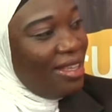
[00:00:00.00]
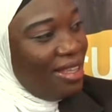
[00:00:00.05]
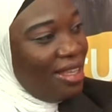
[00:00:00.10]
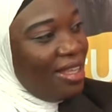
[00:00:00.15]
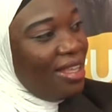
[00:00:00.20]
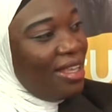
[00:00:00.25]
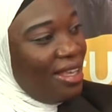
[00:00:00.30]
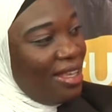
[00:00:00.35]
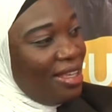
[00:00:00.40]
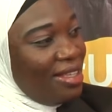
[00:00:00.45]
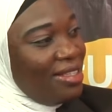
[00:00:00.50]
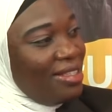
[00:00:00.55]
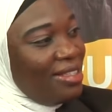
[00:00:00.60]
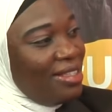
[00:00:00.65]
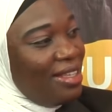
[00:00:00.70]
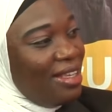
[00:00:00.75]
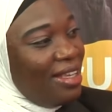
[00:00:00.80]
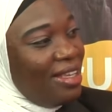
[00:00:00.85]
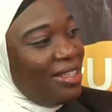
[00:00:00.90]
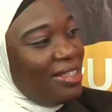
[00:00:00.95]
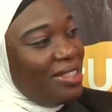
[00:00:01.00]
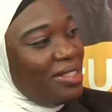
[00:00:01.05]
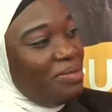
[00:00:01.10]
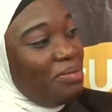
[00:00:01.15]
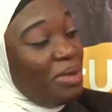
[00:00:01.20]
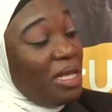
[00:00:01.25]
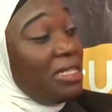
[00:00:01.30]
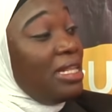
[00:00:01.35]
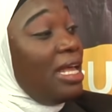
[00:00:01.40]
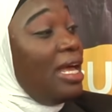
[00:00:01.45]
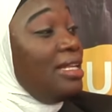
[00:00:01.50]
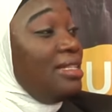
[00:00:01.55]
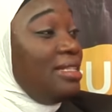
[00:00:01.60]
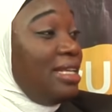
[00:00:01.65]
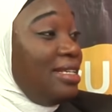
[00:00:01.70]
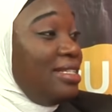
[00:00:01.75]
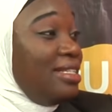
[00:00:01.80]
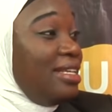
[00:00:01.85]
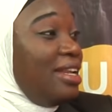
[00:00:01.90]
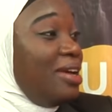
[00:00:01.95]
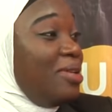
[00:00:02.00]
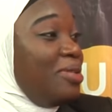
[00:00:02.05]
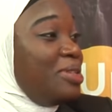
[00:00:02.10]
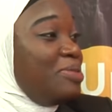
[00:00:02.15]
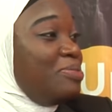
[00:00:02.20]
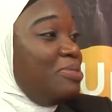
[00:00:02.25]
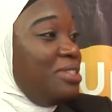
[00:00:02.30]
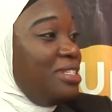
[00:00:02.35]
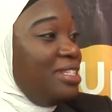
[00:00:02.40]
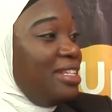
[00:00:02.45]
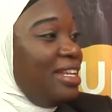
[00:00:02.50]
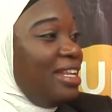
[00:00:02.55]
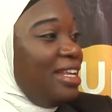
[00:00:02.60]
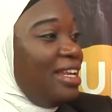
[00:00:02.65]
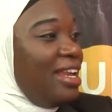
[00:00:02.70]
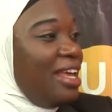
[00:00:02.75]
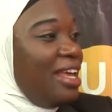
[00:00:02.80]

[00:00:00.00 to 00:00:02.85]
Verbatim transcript: well. Yes, yes. But as I said, I was put in the